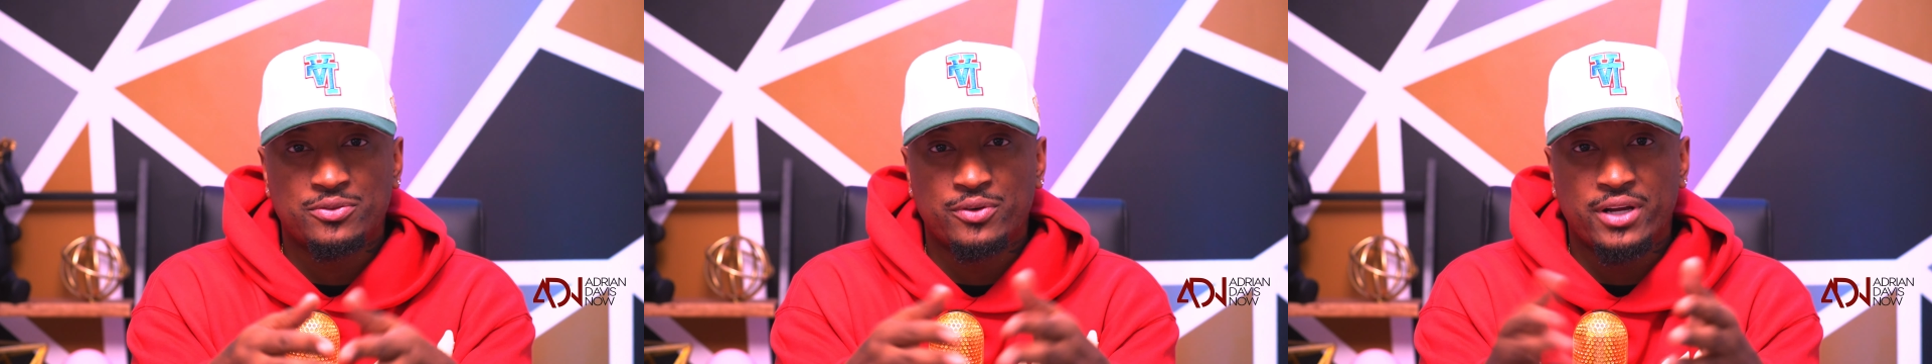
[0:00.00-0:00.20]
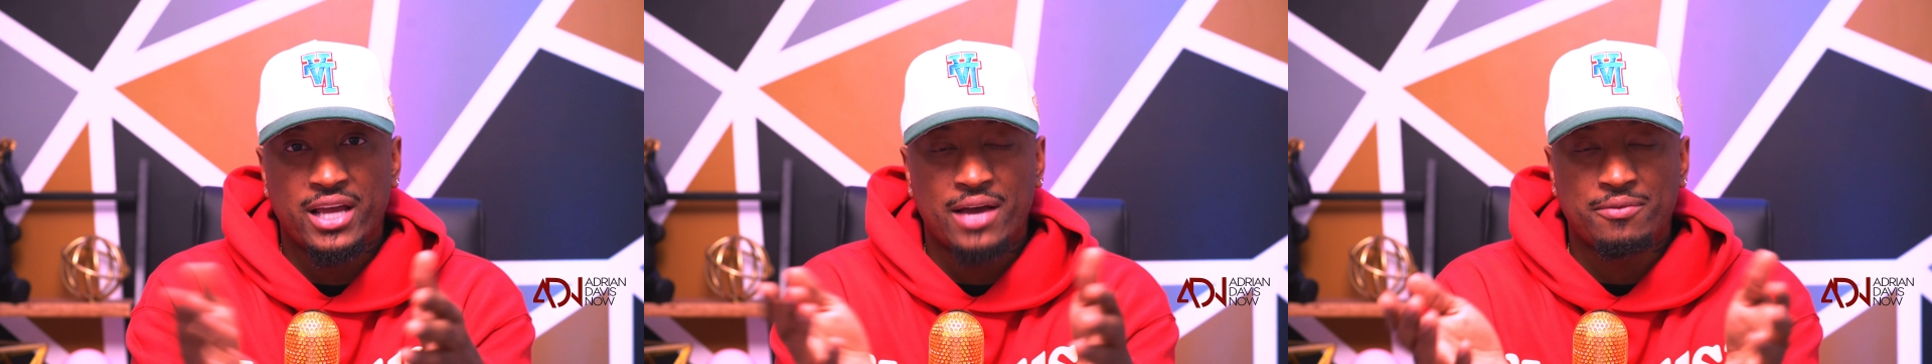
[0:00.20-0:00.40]

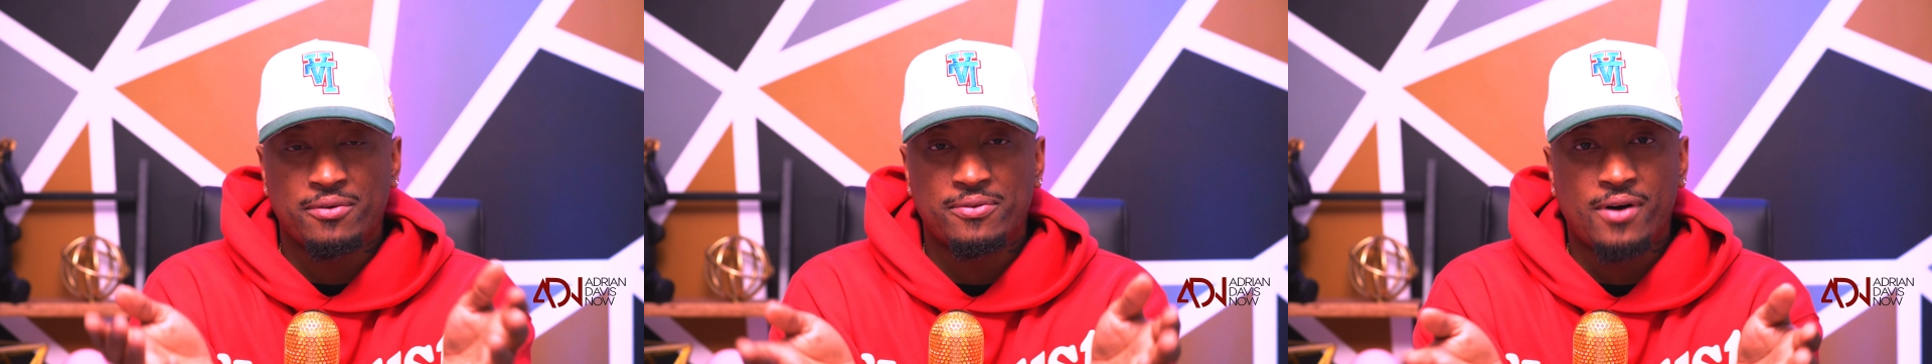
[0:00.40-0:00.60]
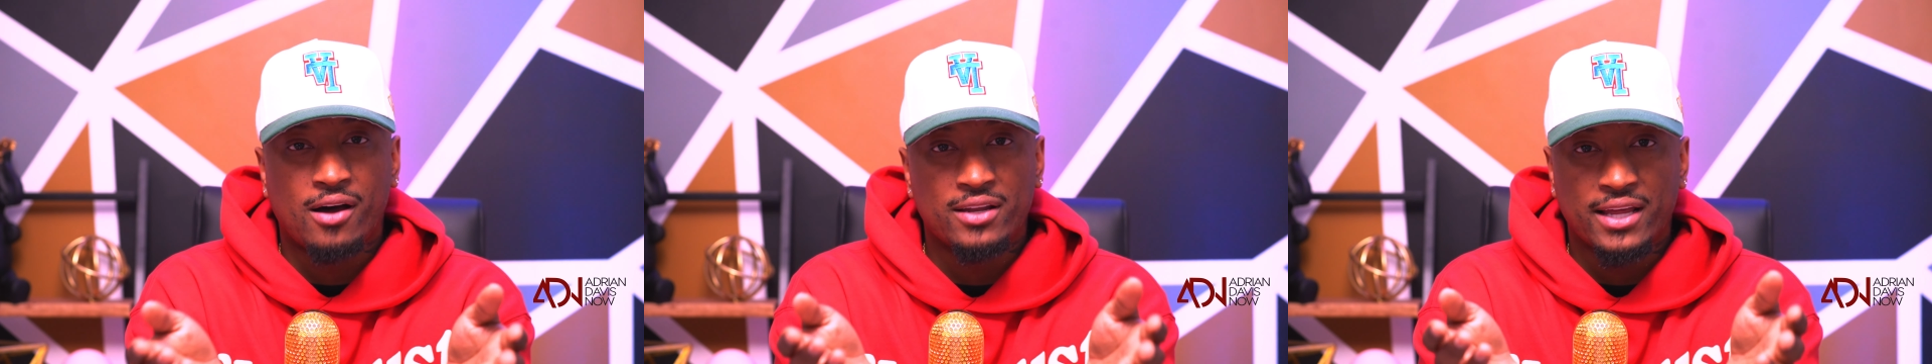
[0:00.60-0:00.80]
friend have a
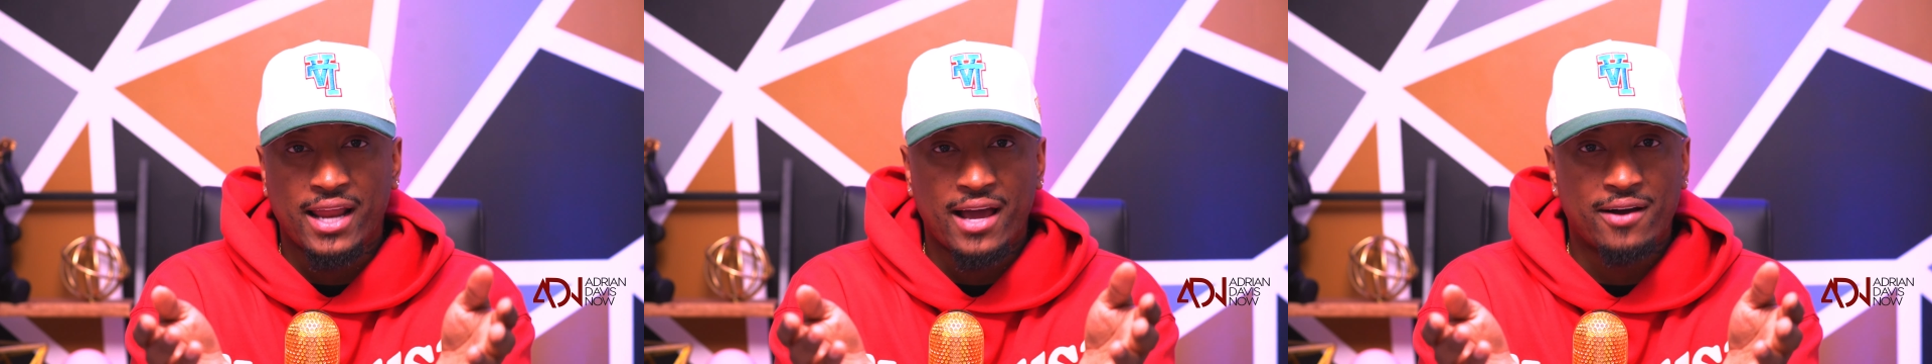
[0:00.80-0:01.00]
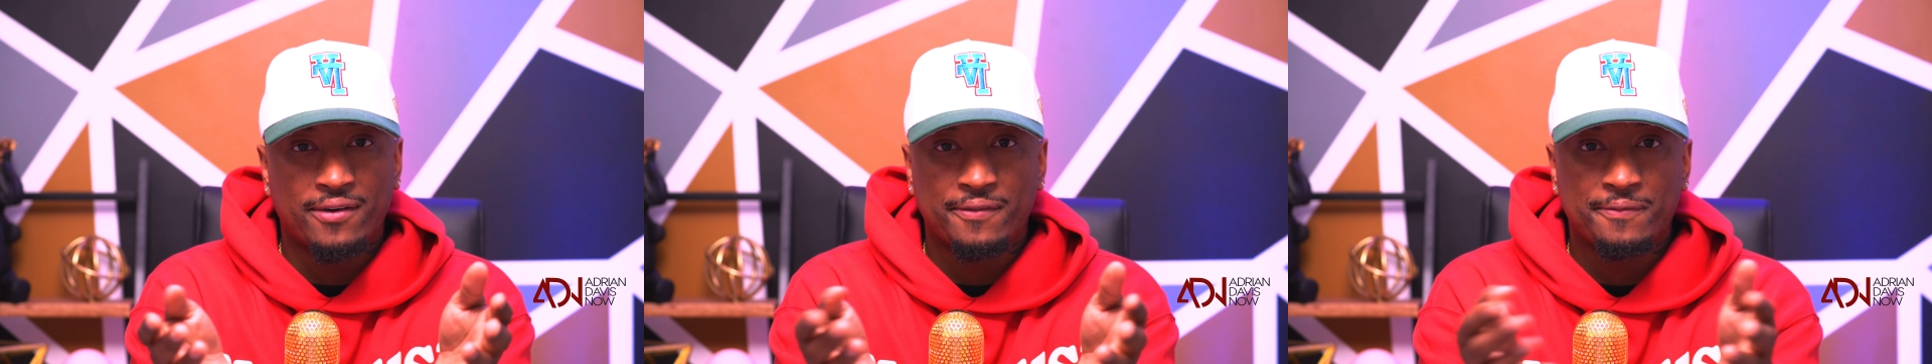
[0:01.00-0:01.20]
falling
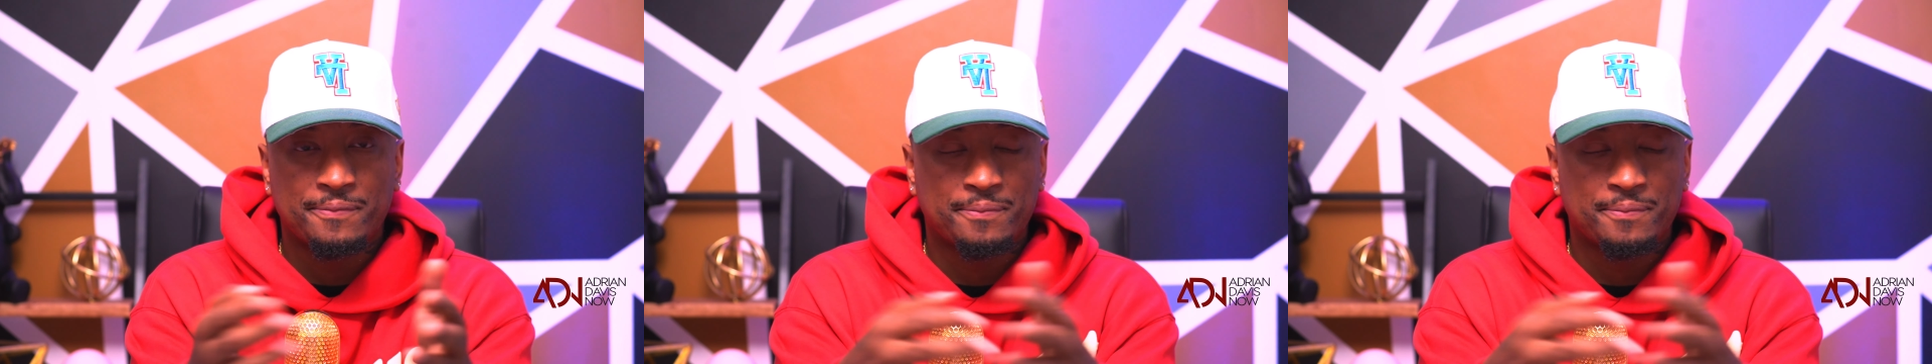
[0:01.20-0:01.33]
out,